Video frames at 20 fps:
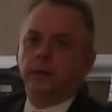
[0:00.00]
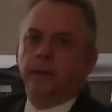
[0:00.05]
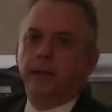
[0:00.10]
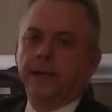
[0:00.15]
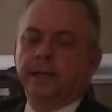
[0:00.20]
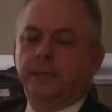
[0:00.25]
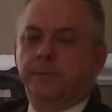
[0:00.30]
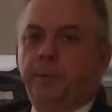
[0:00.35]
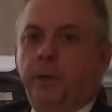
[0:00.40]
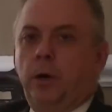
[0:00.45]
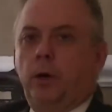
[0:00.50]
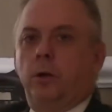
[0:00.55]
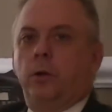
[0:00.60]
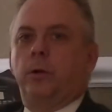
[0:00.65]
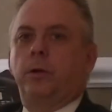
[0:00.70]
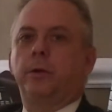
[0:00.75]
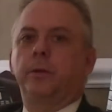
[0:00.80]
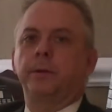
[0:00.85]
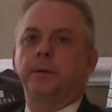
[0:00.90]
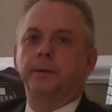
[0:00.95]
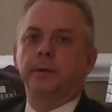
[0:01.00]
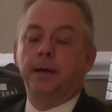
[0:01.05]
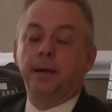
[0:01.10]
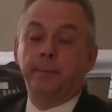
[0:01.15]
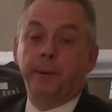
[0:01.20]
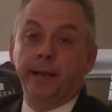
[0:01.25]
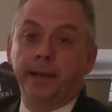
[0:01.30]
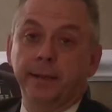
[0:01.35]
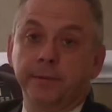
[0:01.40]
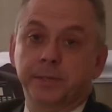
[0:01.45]
Thanks, Paul.
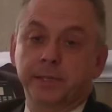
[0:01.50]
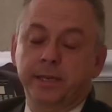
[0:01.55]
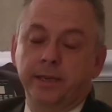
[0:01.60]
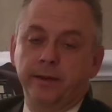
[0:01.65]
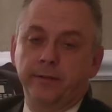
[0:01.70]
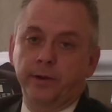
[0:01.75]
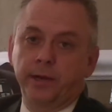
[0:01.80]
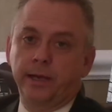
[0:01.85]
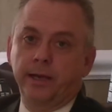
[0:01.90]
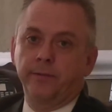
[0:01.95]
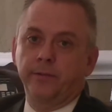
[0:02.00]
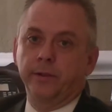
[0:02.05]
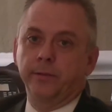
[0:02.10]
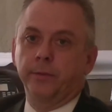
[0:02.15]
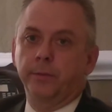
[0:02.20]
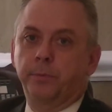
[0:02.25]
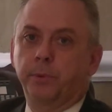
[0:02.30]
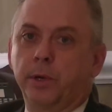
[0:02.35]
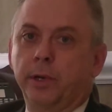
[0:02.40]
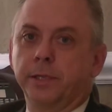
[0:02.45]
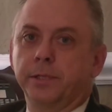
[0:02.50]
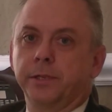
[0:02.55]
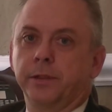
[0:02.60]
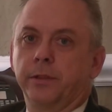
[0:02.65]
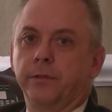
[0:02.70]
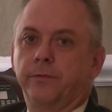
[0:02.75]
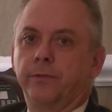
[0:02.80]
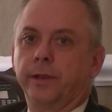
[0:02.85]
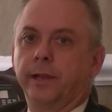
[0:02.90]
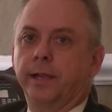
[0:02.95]
My name is Kevin Ivey. I'm the
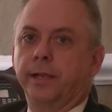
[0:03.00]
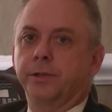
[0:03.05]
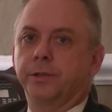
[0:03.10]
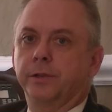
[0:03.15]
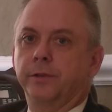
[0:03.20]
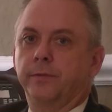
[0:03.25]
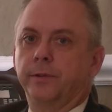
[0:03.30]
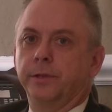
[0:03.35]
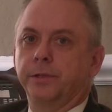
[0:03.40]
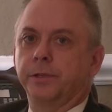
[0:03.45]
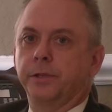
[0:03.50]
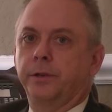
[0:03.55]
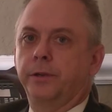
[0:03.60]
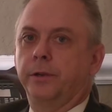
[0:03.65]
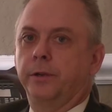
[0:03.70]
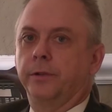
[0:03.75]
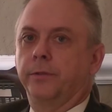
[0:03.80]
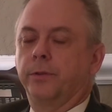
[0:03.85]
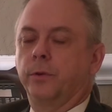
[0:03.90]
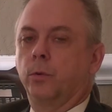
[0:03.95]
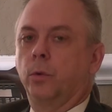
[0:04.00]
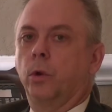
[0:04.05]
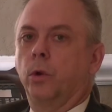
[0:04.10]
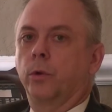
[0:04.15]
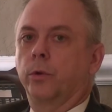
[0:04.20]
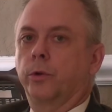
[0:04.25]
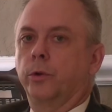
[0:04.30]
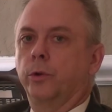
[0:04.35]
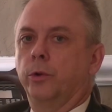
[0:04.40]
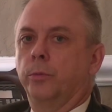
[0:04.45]
president of the financial division here at the
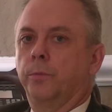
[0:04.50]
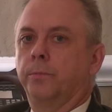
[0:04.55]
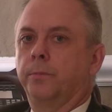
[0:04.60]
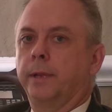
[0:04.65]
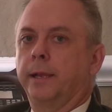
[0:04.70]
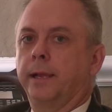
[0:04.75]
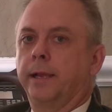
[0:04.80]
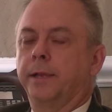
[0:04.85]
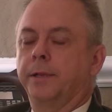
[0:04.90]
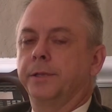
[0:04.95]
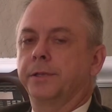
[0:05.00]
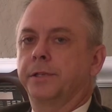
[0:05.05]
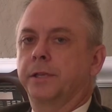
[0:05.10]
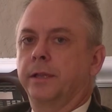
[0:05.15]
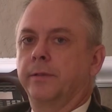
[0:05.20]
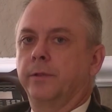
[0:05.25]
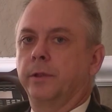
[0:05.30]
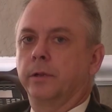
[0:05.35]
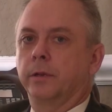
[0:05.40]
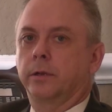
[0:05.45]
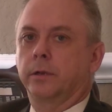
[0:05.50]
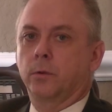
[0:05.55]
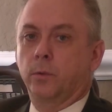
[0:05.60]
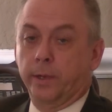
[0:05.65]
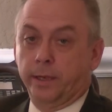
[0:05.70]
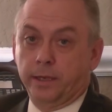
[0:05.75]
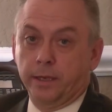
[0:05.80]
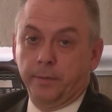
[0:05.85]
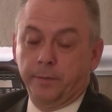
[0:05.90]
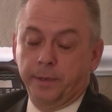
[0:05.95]
Royal Group, and just to give you a
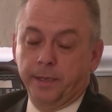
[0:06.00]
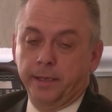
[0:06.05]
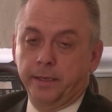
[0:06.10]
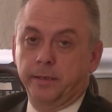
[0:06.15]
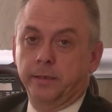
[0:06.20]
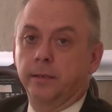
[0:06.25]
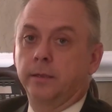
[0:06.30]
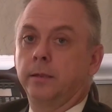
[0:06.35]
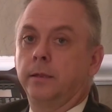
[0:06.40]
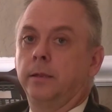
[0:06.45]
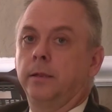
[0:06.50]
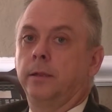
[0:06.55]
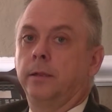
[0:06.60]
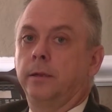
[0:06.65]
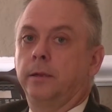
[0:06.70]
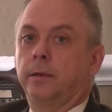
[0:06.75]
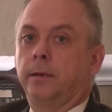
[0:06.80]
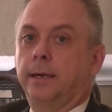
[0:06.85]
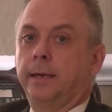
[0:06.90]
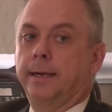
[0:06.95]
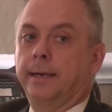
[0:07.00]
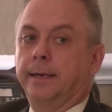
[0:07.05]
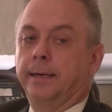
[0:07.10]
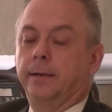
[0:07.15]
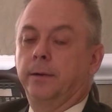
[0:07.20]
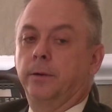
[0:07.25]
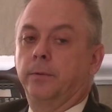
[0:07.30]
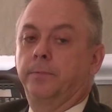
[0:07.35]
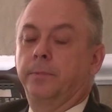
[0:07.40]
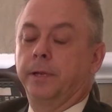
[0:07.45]
quick update,
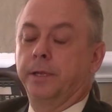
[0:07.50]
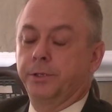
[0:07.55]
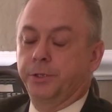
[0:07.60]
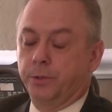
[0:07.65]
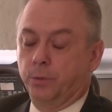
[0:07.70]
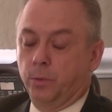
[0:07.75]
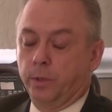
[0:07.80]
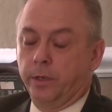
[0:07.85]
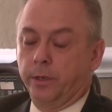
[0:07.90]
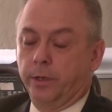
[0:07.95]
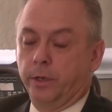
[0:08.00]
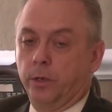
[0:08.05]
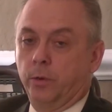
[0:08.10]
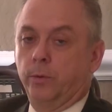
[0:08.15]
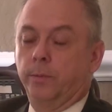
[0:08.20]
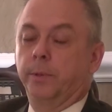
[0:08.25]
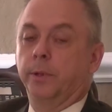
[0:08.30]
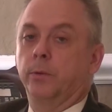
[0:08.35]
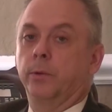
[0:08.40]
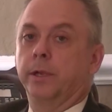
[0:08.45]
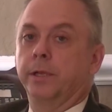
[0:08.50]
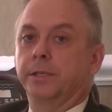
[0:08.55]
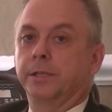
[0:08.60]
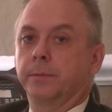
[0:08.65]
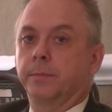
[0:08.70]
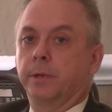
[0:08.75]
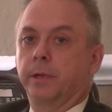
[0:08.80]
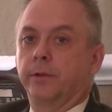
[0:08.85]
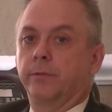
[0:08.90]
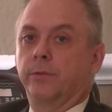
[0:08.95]
as you well know, we've been
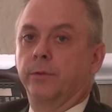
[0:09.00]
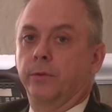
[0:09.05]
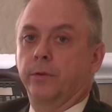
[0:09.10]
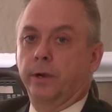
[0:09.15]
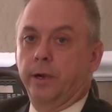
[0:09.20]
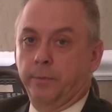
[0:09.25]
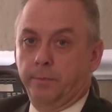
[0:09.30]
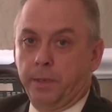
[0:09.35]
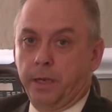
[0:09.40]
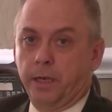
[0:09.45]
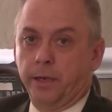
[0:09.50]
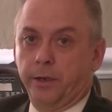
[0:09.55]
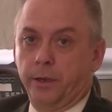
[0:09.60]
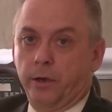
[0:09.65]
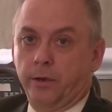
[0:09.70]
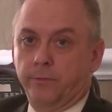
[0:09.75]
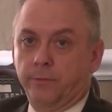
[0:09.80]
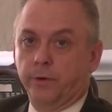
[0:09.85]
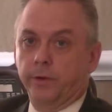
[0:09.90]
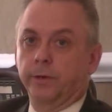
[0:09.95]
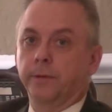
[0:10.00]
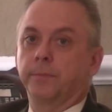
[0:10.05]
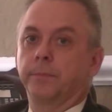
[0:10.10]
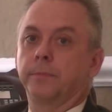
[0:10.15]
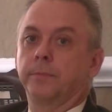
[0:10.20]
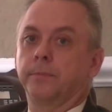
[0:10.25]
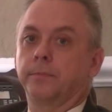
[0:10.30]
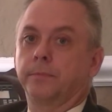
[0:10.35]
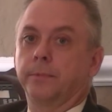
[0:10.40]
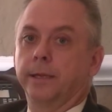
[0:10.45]
raising money for our bond
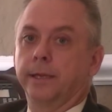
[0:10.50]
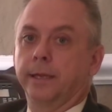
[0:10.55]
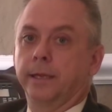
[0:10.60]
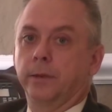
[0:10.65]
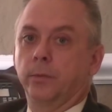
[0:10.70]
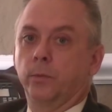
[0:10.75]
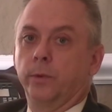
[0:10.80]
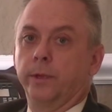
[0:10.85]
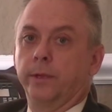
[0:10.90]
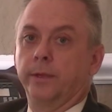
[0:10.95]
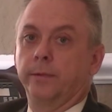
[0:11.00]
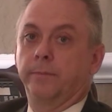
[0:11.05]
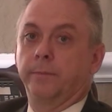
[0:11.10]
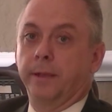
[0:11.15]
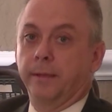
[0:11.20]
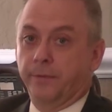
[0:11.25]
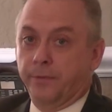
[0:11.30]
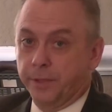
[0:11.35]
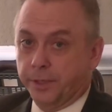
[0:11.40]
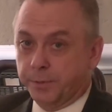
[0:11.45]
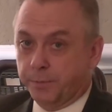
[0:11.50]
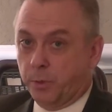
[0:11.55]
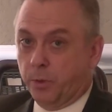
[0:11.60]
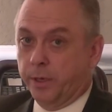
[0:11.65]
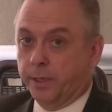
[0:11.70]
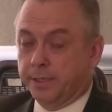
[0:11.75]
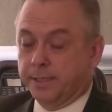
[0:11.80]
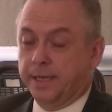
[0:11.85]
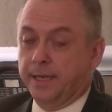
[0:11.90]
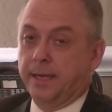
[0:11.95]
offering, and we, at this
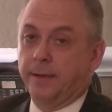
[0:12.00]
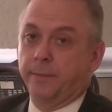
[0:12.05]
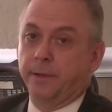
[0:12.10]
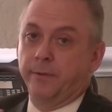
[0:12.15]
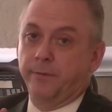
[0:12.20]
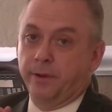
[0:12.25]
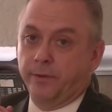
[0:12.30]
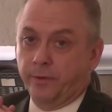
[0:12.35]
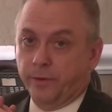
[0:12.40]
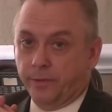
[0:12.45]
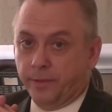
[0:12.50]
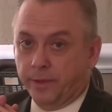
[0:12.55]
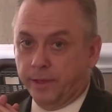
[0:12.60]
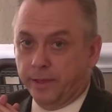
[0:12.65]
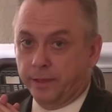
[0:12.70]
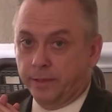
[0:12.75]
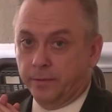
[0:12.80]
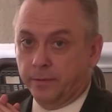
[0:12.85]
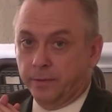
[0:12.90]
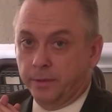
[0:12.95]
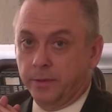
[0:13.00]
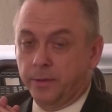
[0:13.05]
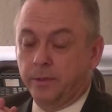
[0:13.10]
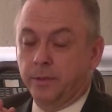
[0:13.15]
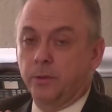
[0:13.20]
point in time, have everything